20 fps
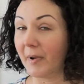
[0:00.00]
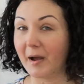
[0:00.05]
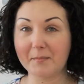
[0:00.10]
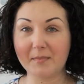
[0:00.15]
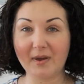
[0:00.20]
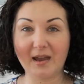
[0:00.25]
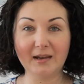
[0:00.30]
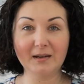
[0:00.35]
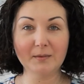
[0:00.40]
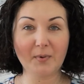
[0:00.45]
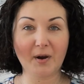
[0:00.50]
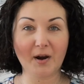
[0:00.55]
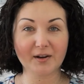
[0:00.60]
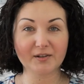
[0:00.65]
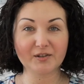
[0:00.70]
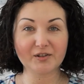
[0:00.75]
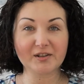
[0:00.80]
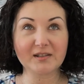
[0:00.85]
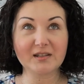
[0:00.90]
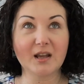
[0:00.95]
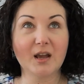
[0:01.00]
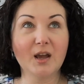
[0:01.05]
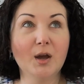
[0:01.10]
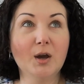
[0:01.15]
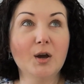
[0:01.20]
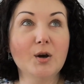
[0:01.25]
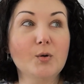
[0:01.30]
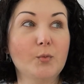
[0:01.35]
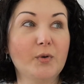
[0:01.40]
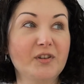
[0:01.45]
my main purchase,
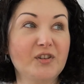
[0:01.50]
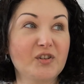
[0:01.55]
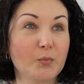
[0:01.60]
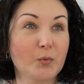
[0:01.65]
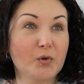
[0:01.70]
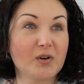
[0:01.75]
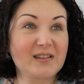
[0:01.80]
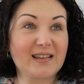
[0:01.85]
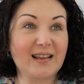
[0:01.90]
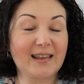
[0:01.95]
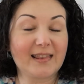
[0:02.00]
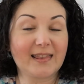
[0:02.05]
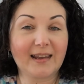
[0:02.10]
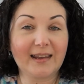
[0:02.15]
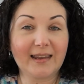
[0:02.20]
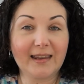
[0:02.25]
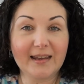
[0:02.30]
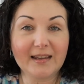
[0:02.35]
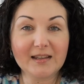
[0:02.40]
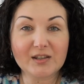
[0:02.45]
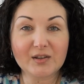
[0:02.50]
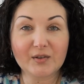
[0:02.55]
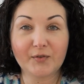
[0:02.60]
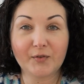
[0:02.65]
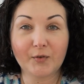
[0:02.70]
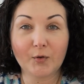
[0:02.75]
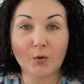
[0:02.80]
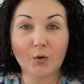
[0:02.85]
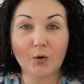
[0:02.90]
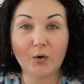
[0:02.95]
which was the kit
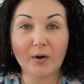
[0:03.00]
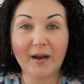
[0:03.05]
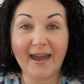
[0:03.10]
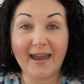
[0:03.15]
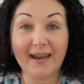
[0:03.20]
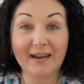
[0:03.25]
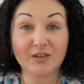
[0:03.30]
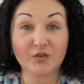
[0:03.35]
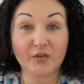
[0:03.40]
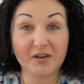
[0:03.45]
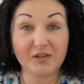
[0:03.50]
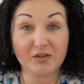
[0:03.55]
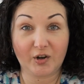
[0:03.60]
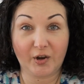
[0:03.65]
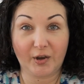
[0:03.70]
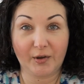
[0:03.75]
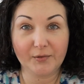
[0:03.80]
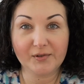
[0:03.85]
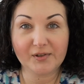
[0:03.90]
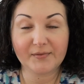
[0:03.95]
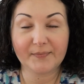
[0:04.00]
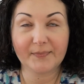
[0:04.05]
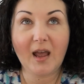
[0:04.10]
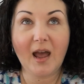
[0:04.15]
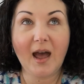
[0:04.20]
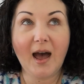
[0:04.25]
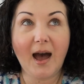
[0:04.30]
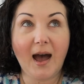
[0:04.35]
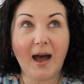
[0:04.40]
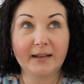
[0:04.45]
for a trench coat.
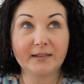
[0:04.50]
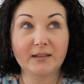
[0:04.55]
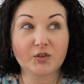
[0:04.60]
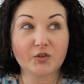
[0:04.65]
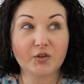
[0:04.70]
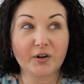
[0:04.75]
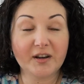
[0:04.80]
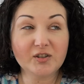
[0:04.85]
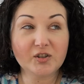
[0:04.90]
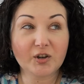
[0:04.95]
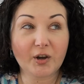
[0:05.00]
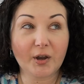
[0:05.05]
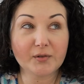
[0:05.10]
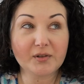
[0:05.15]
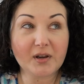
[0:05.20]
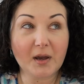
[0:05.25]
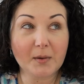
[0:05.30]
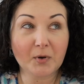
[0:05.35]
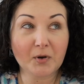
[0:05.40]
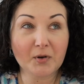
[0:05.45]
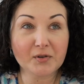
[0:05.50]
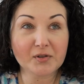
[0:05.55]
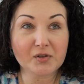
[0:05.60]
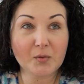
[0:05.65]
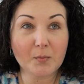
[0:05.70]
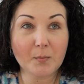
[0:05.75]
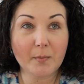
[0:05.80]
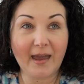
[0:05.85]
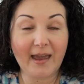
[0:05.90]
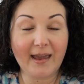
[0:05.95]
And the trench coat I'm going
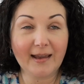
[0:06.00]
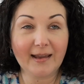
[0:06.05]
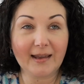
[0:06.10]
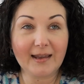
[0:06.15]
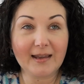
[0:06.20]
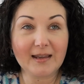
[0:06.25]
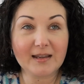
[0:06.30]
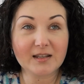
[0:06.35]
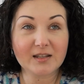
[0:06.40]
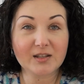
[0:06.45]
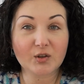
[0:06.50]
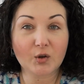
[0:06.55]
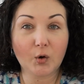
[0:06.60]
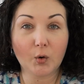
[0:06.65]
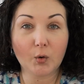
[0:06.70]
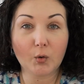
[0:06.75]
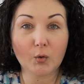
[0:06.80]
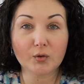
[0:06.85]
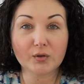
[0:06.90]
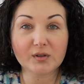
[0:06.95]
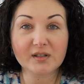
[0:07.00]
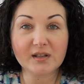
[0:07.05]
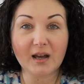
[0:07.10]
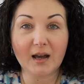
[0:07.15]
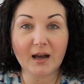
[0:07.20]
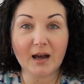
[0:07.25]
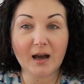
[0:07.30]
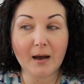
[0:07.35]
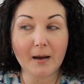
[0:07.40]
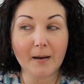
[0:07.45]
to make is called
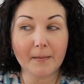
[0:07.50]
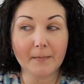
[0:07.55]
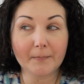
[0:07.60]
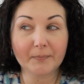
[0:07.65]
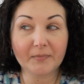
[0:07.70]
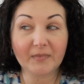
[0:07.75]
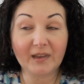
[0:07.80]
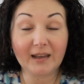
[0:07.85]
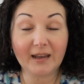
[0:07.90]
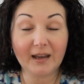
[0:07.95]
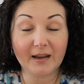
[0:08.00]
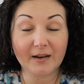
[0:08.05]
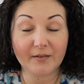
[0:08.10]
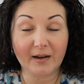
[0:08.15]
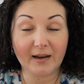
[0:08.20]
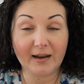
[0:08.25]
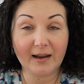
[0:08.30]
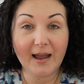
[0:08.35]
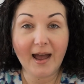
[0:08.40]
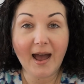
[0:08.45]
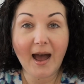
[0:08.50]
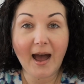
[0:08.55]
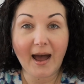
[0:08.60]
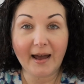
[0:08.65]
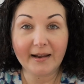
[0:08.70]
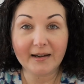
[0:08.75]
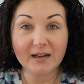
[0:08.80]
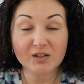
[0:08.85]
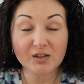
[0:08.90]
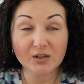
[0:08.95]
Kerry,
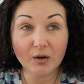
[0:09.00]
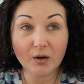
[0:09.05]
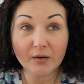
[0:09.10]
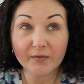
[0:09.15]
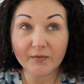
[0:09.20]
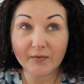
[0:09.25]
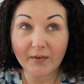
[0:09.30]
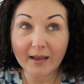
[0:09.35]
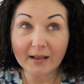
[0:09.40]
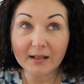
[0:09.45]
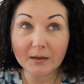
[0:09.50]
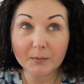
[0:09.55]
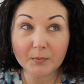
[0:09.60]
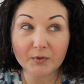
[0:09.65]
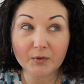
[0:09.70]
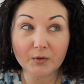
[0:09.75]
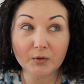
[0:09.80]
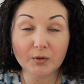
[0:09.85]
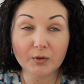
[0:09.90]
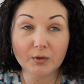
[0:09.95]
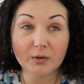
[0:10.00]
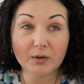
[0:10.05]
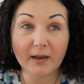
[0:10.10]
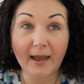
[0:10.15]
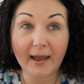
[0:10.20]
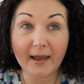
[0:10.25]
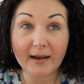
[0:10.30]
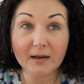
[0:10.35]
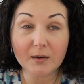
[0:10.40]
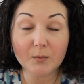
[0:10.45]
and it's not available
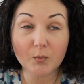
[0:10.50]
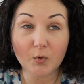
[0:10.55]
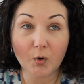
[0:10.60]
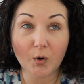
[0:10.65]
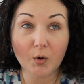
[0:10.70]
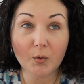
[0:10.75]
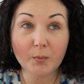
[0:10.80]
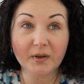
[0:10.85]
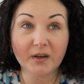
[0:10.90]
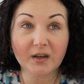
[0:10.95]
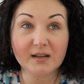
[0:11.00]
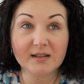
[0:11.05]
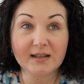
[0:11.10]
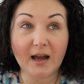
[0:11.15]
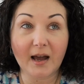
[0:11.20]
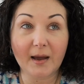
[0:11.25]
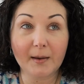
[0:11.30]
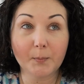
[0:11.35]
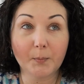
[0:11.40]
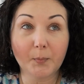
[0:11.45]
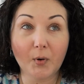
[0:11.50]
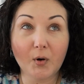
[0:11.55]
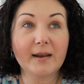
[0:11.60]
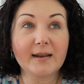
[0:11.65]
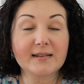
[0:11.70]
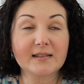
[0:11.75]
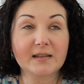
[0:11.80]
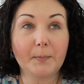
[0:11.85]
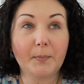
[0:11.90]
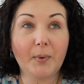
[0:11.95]
anymore because I bought
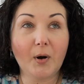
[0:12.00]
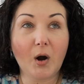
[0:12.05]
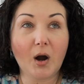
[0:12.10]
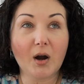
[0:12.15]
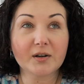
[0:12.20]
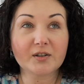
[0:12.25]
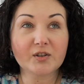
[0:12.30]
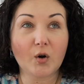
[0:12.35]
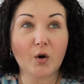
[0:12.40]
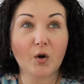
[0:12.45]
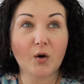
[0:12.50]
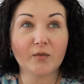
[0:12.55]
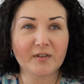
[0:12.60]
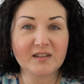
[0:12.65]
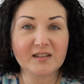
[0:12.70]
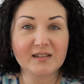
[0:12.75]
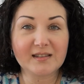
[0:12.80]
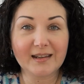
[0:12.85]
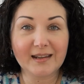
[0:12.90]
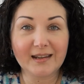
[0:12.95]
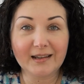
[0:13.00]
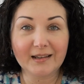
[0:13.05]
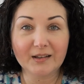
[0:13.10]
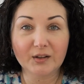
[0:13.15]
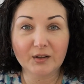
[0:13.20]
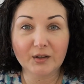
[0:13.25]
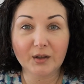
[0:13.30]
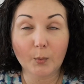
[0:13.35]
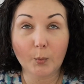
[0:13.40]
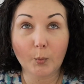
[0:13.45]
it as a part of a
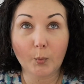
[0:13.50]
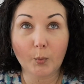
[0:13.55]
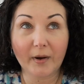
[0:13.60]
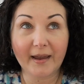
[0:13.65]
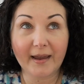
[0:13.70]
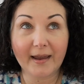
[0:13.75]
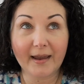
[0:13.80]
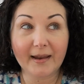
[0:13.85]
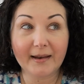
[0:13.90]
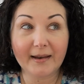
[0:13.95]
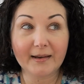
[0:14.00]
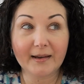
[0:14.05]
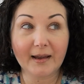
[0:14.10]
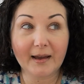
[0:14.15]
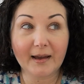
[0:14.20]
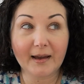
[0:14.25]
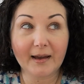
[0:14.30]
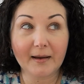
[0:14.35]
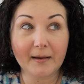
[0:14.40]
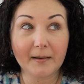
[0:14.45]
deal when